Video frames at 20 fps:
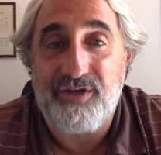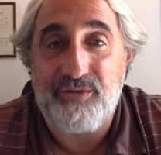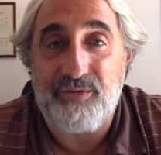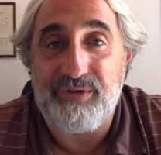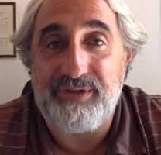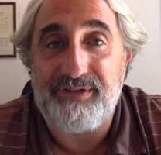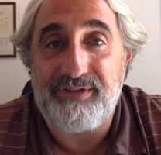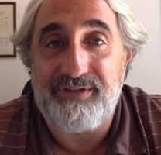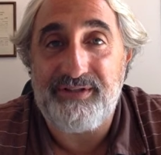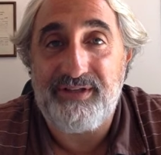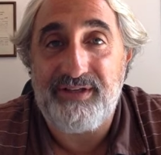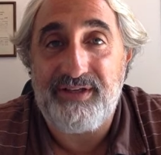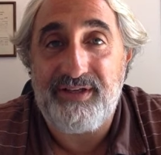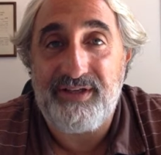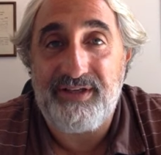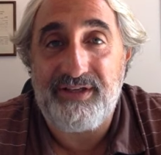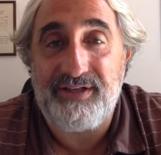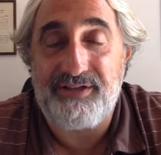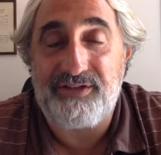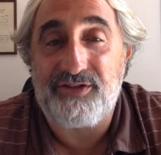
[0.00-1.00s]
with
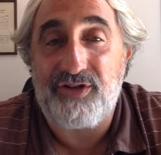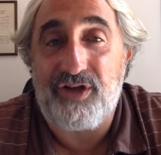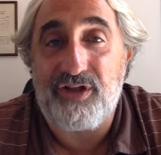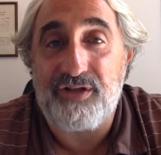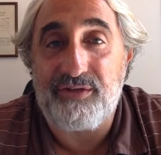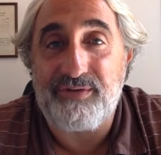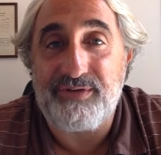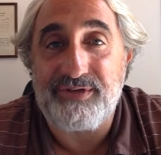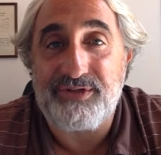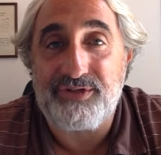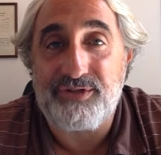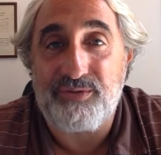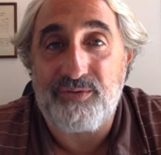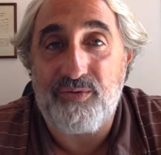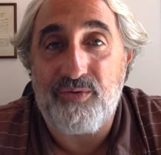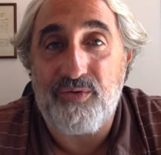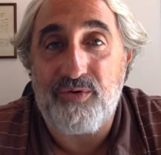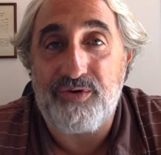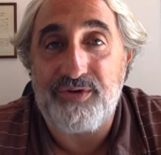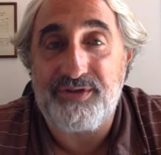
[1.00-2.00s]
intolerance
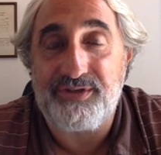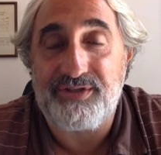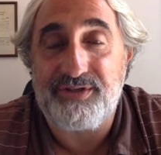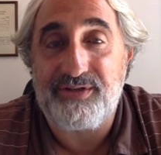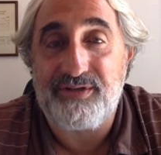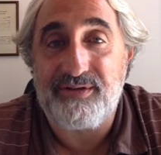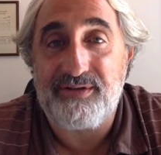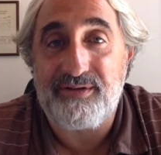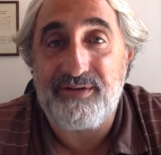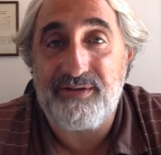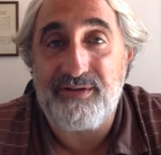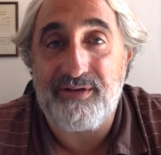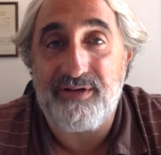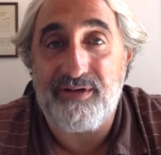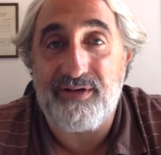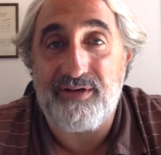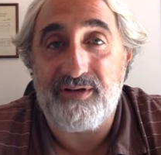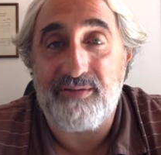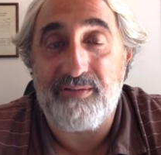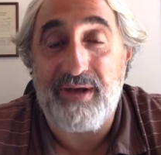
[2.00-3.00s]
towards
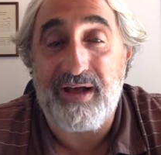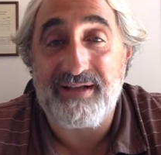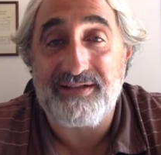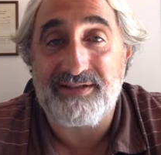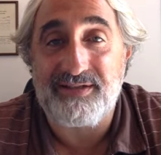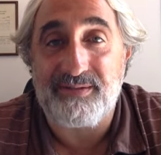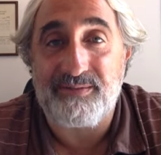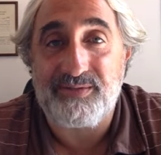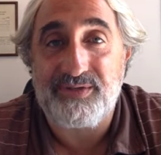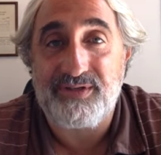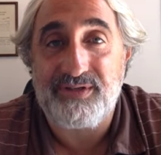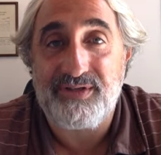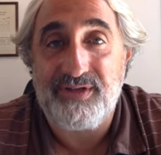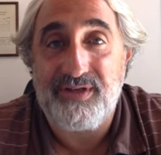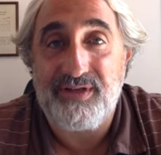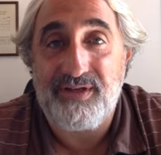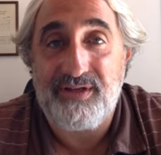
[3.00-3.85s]
Muslims.